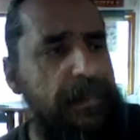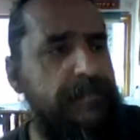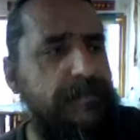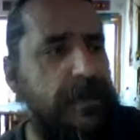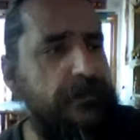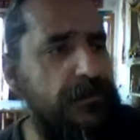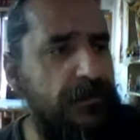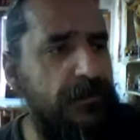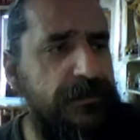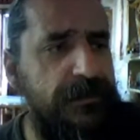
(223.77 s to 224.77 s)
the same
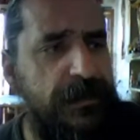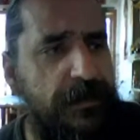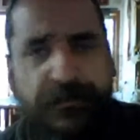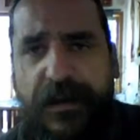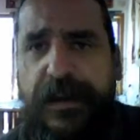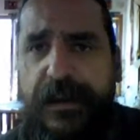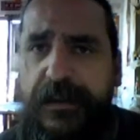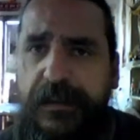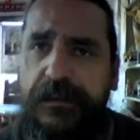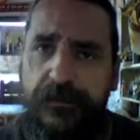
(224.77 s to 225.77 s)
services that I'm
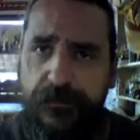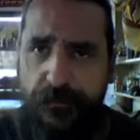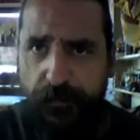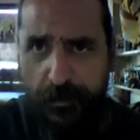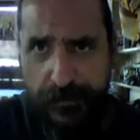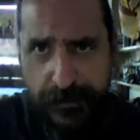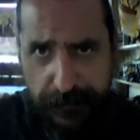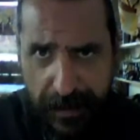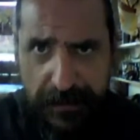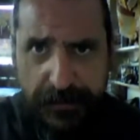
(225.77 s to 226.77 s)
providing for the
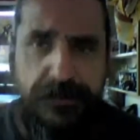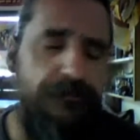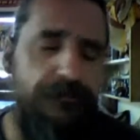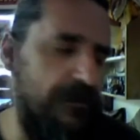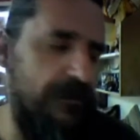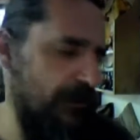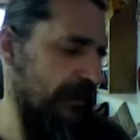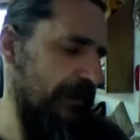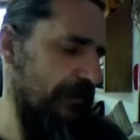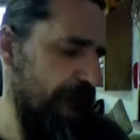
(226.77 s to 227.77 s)

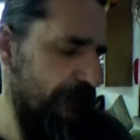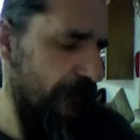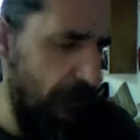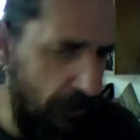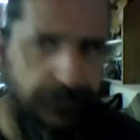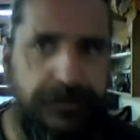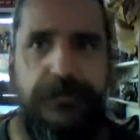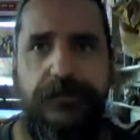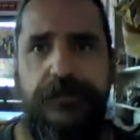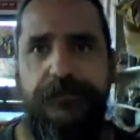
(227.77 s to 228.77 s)
Spanish-speaking
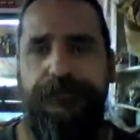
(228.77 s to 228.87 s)
audience.